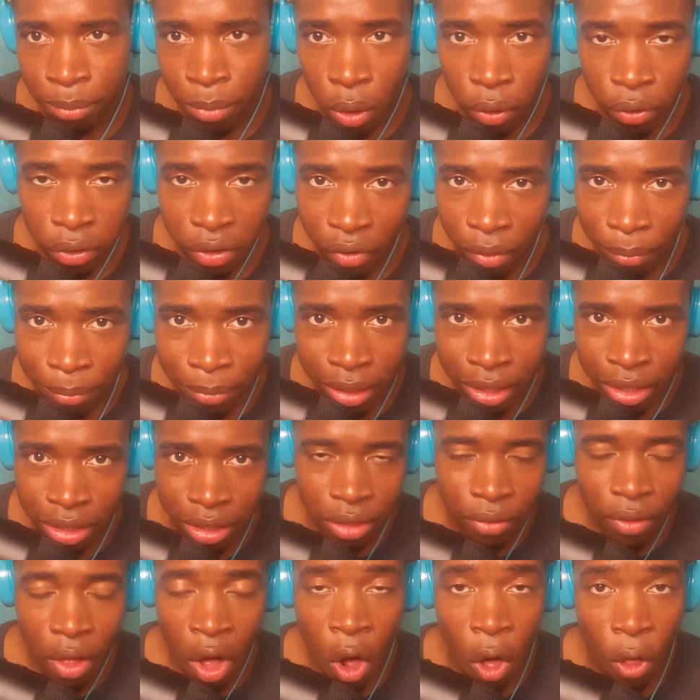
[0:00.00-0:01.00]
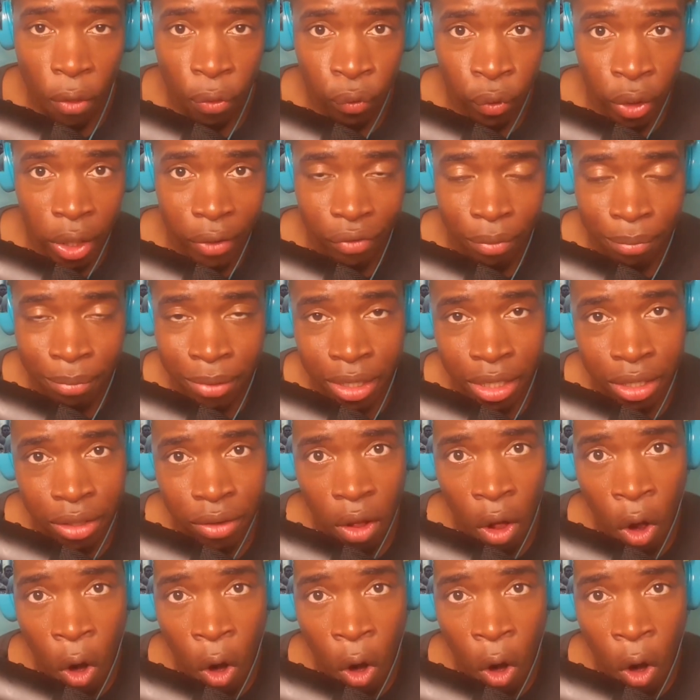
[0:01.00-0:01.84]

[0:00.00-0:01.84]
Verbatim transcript: both of them didn't, all three of them didn't.